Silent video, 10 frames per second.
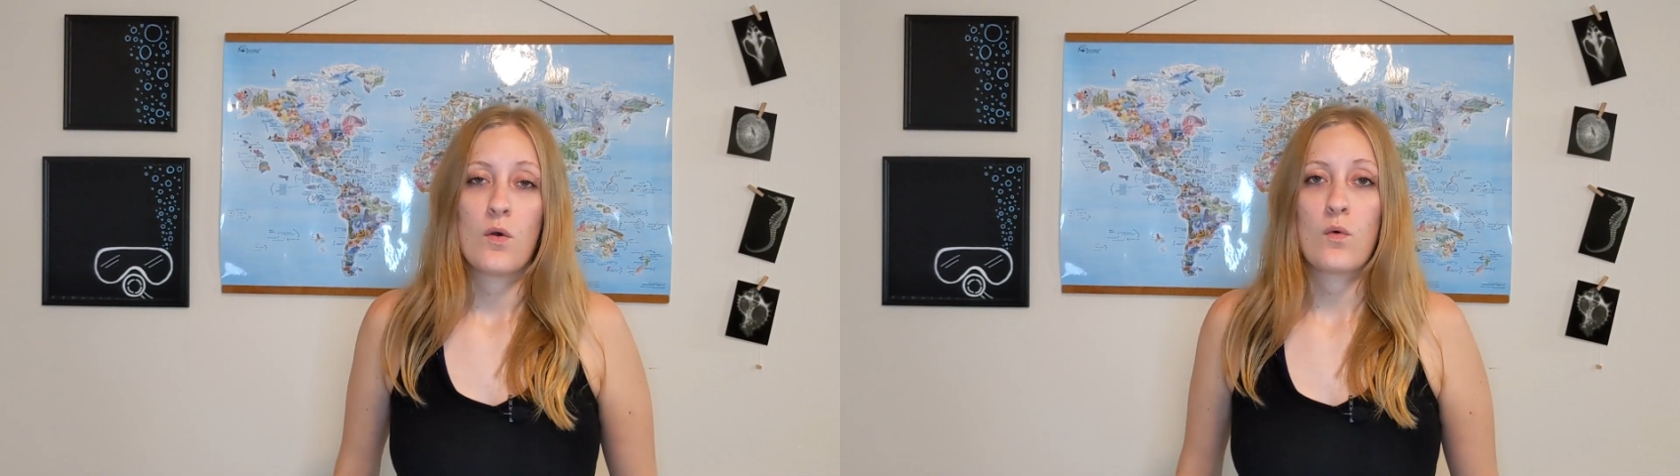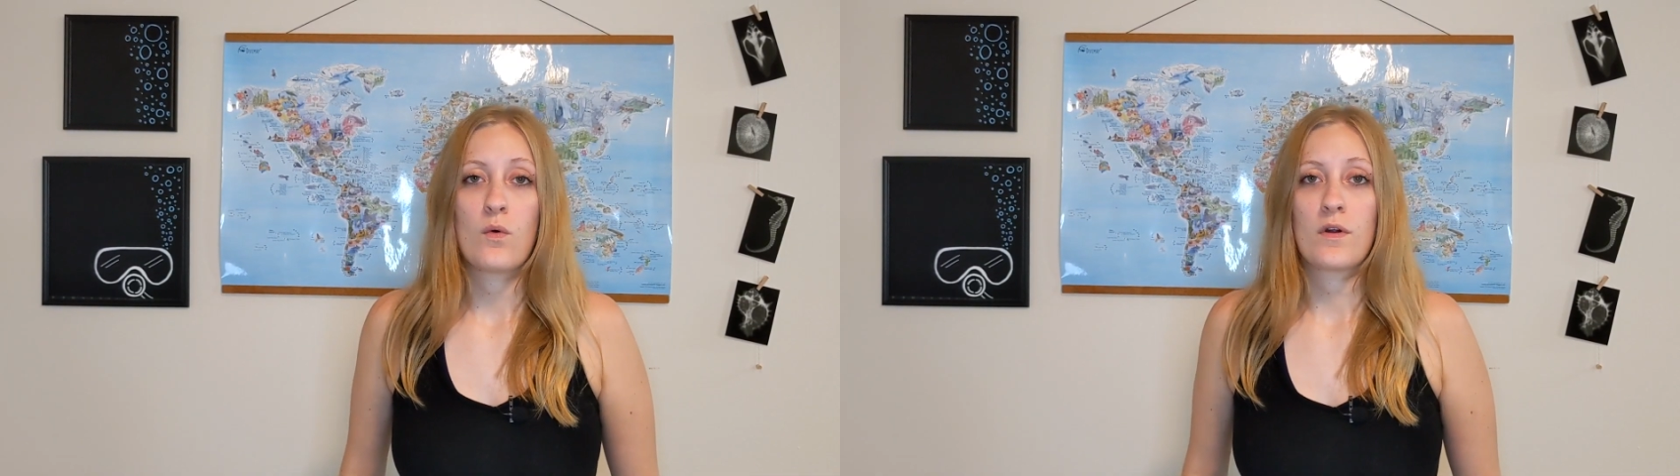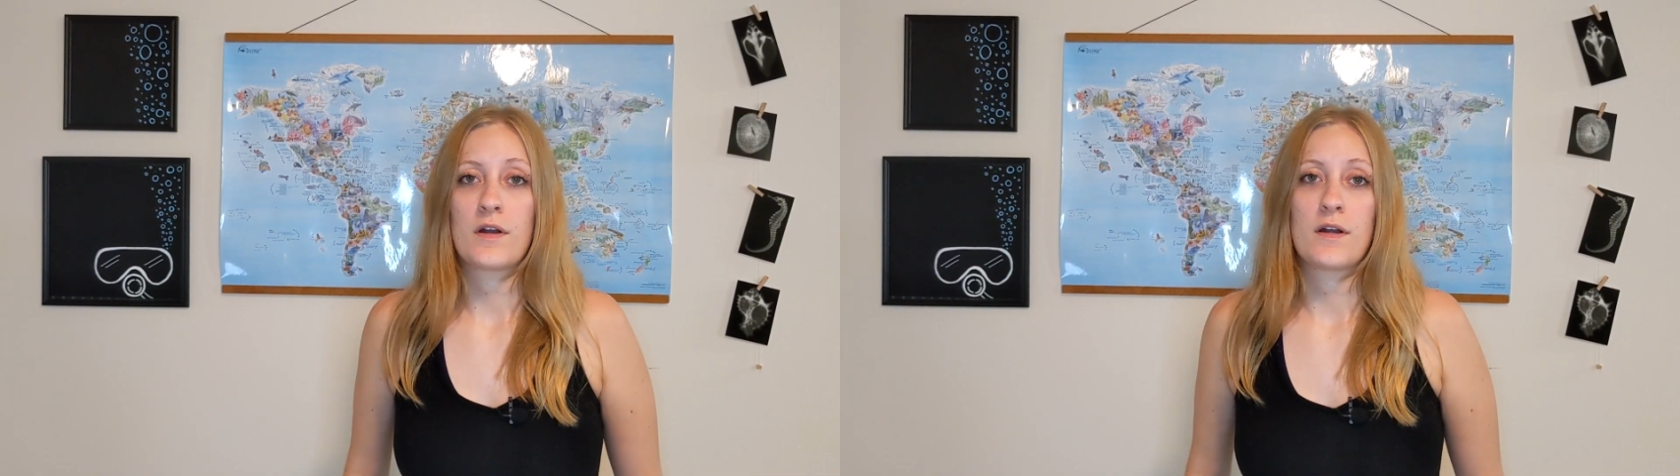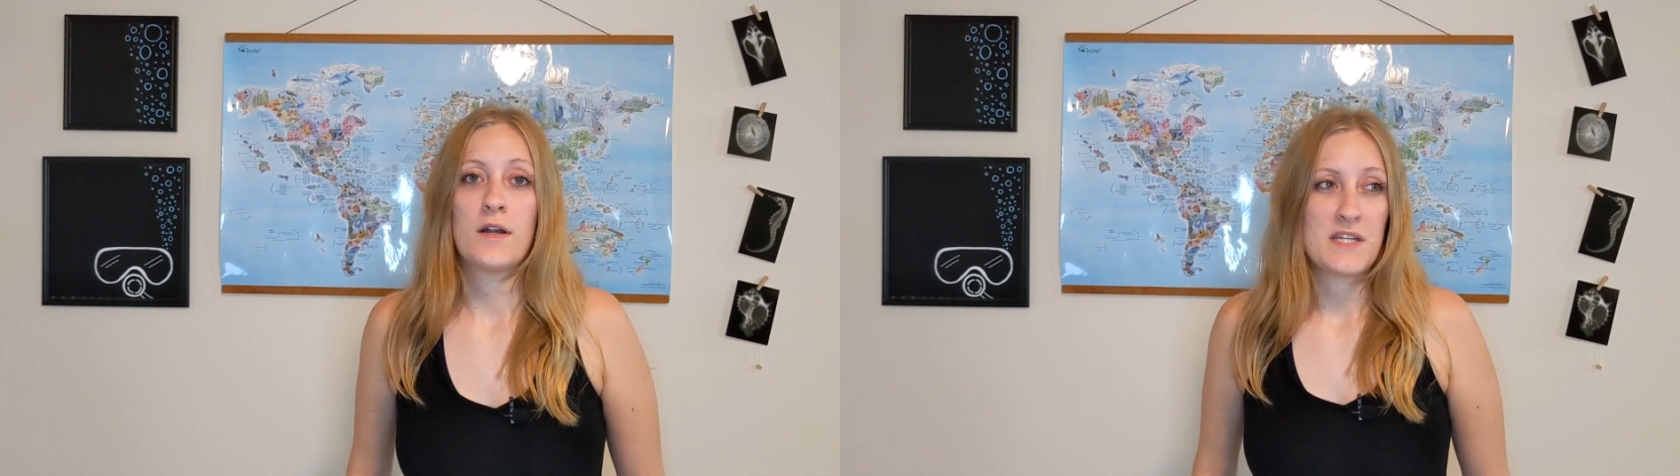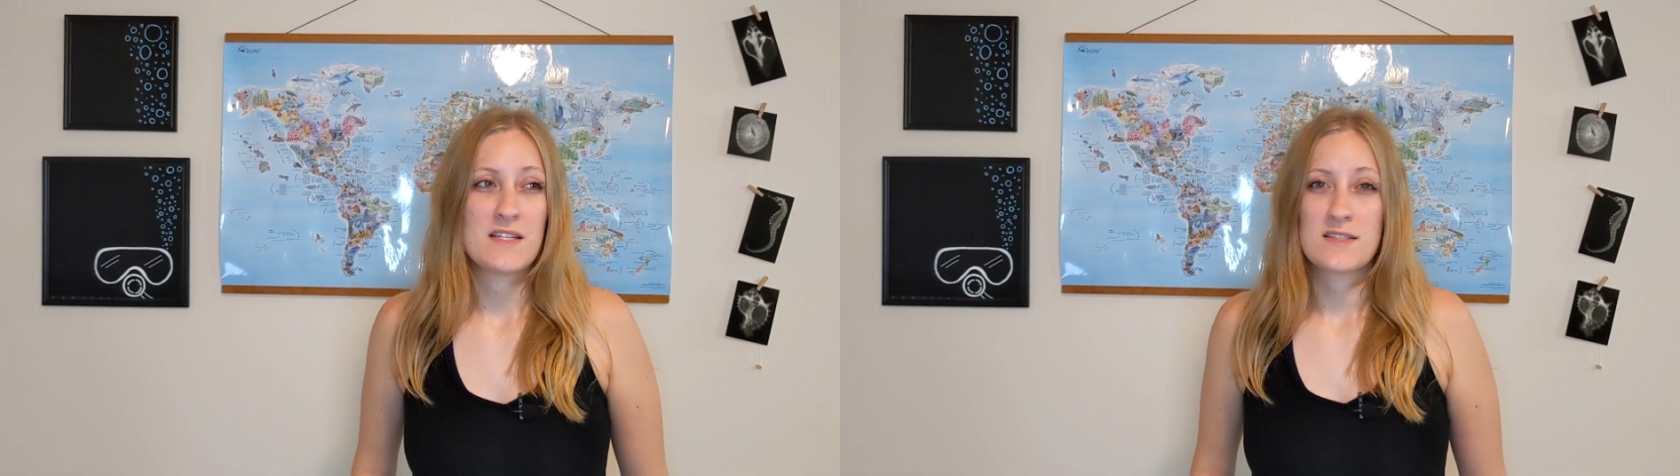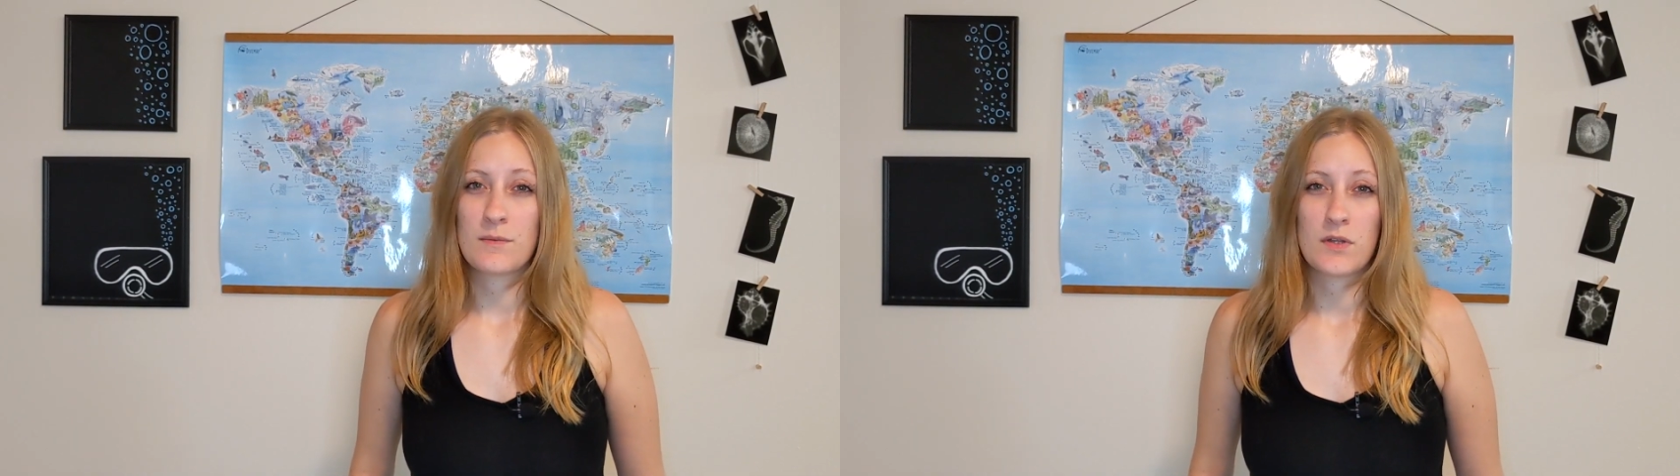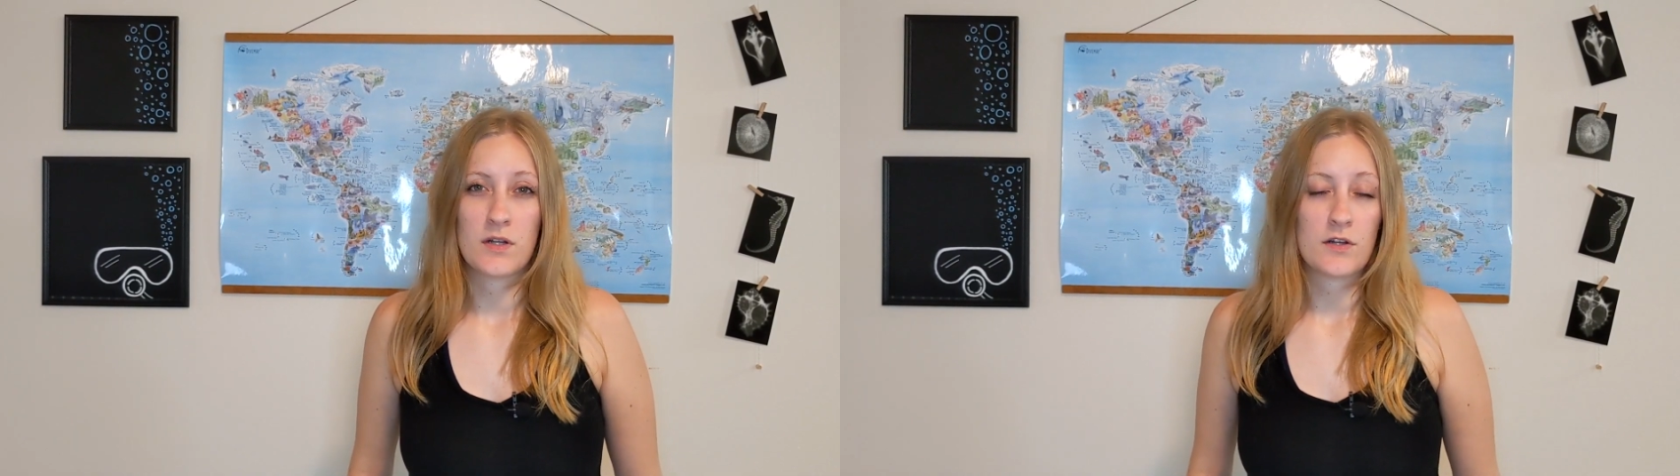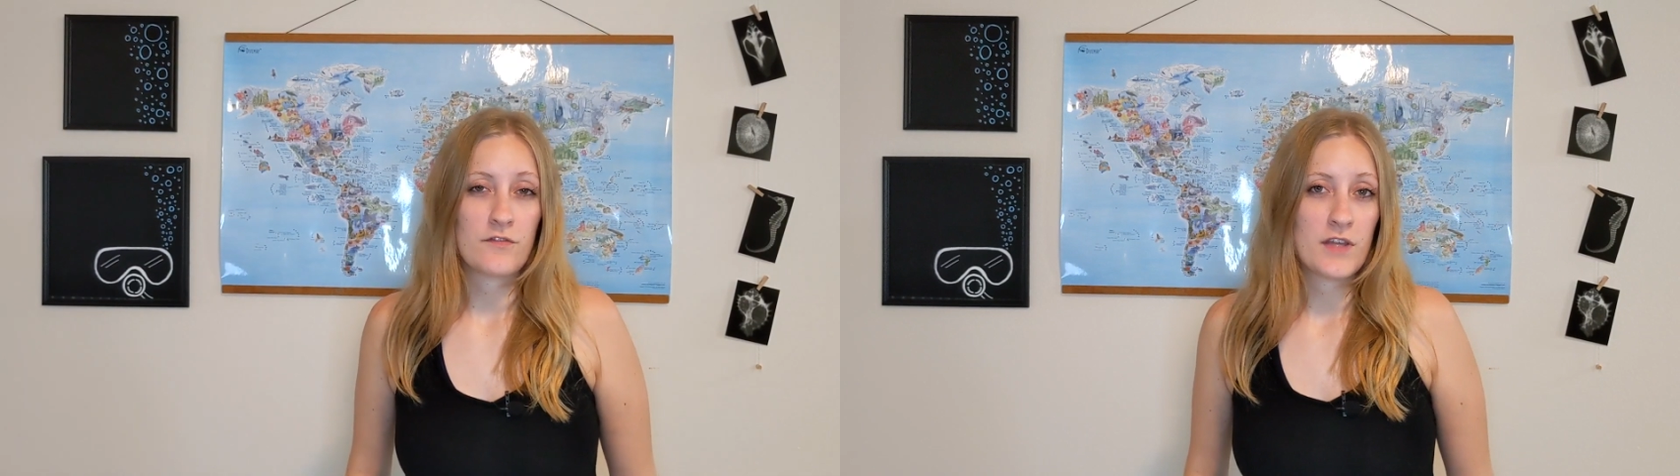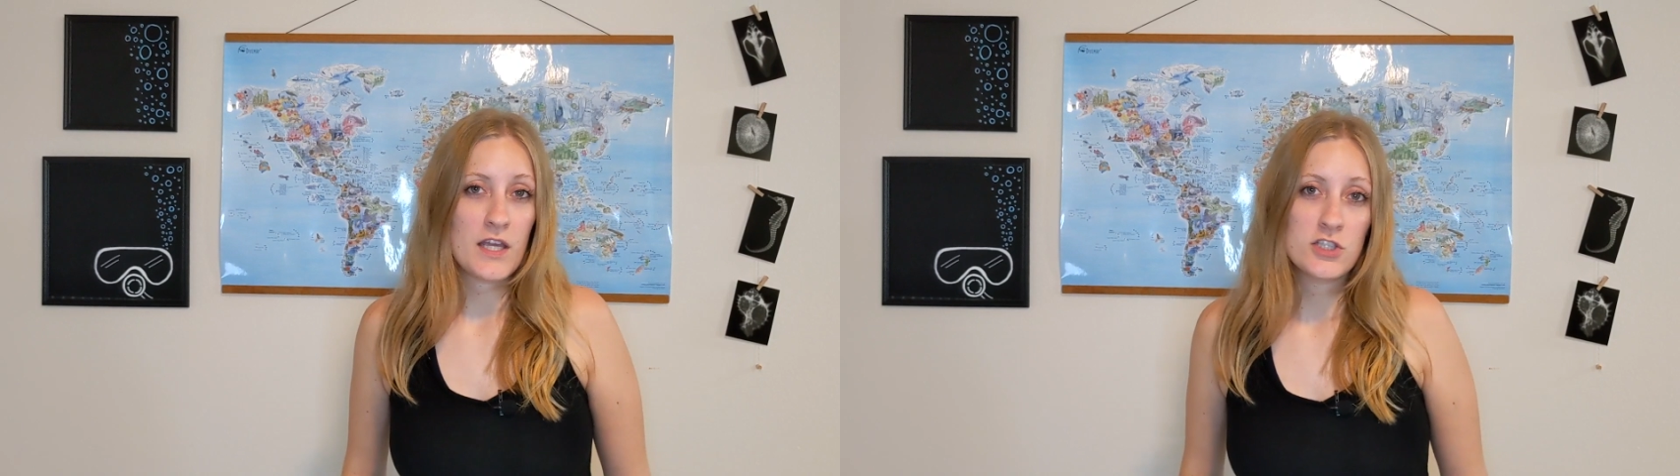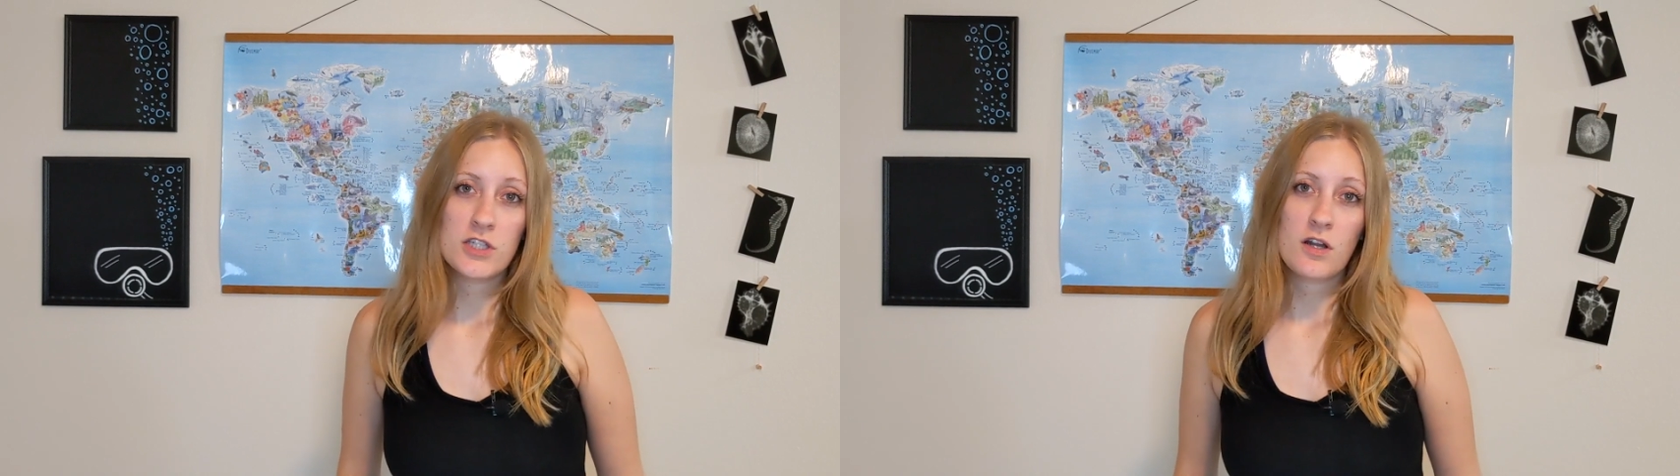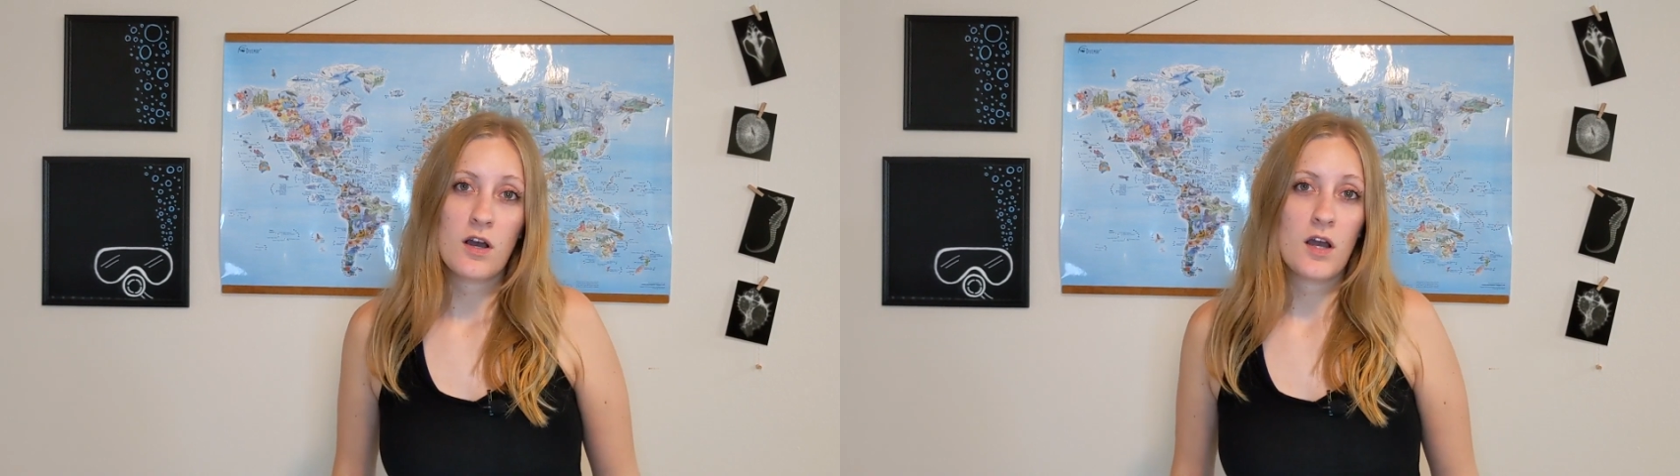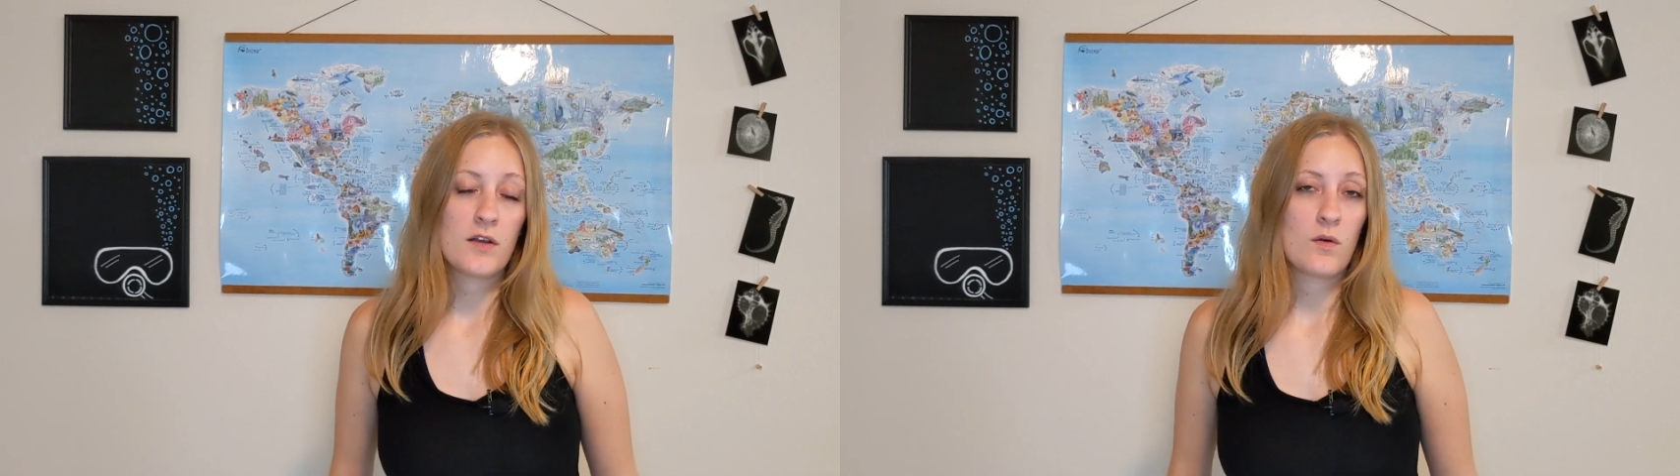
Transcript: or need some clarification on,